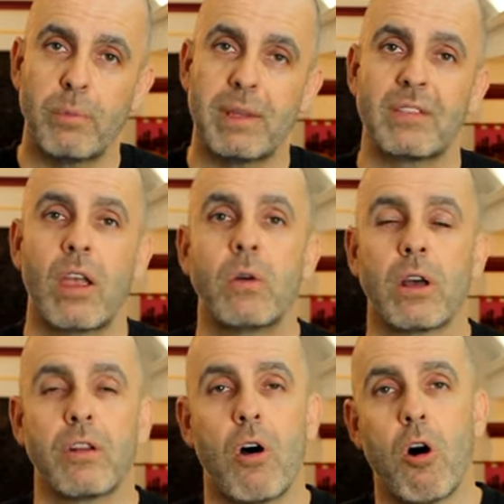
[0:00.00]
miss out
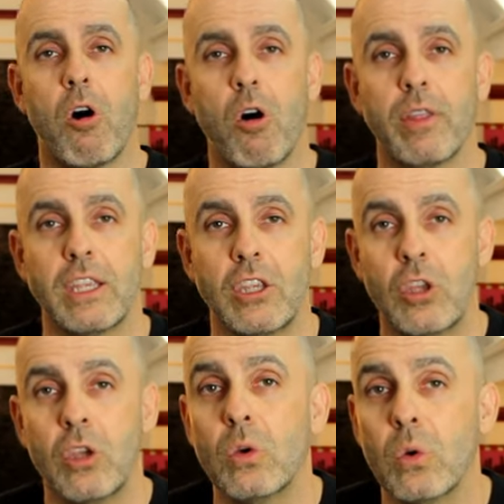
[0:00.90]
on all that
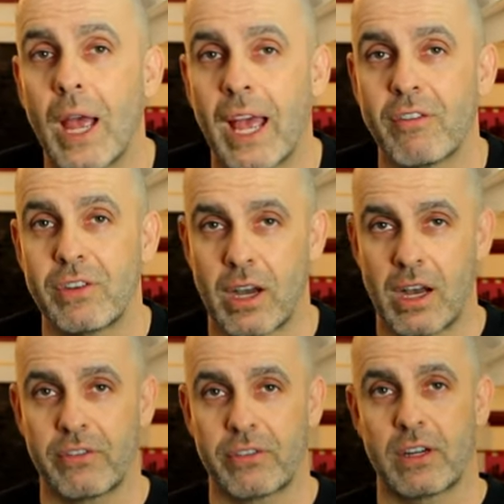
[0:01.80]
you have to
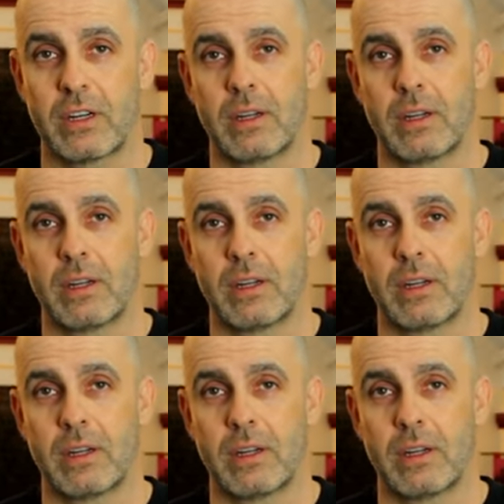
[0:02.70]
offer.